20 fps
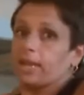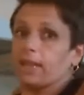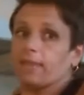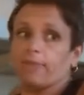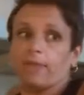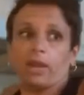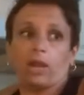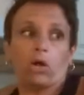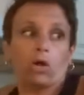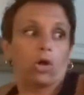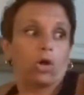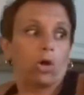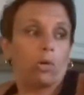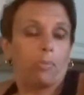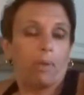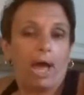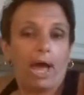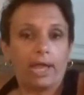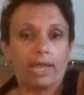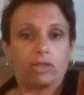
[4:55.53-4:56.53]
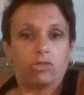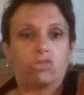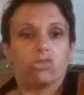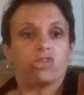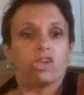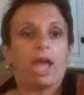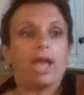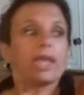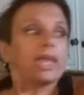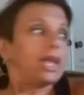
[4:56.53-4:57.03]
and then I'll go back and
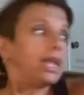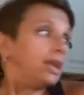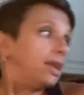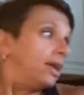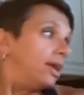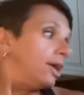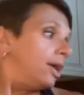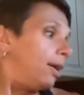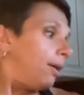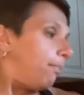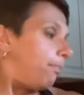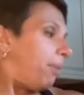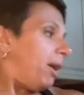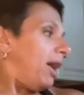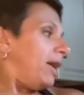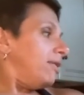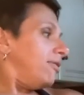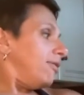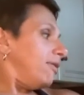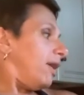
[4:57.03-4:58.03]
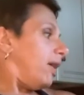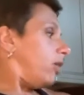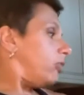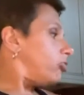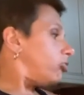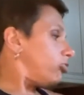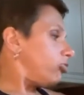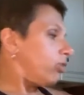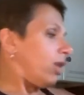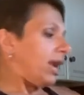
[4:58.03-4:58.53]
check it. But I'll
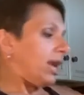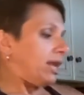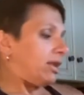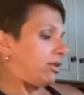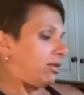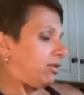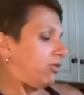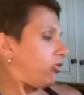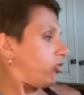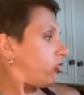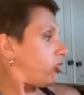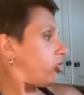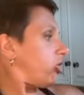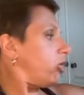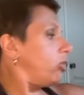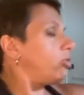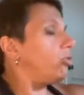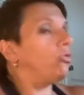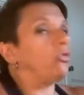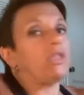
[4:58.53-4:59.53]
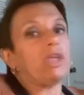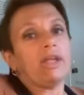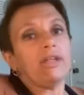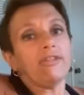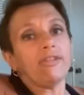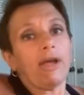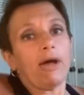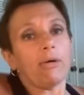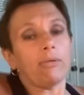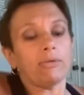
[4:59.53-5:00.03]
try and show you
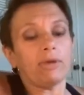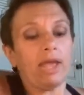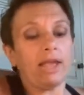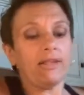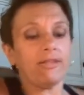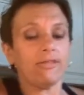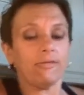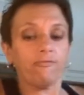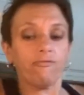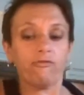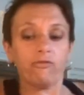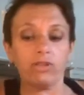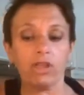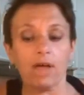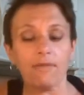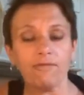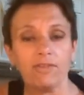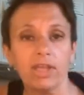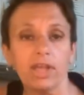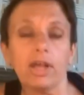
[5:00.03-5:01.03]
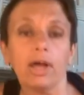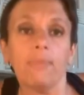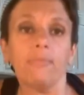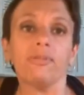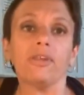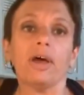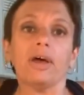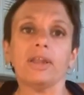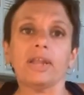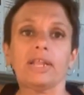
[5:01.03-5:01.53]
this, how nice and fluffy it
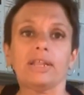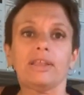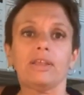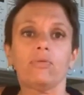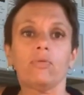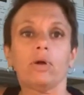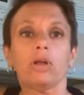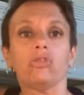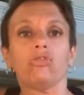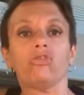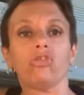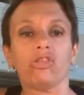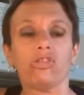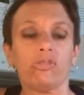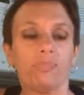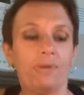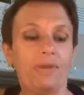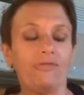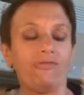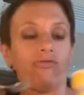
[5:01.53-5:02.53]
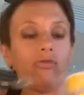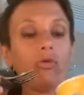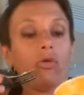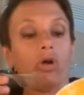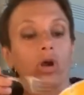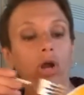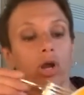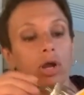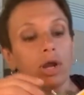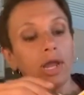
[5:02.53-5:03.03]
comes out. I did one just
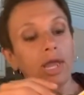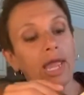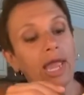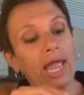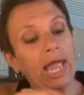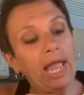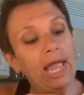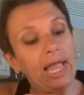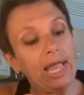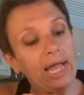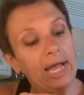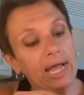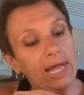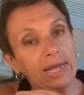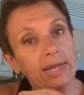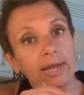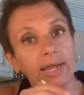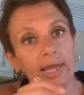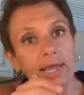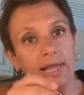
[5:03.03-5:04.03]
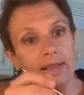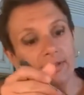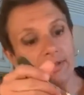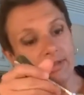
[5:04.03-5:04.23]
before, and it's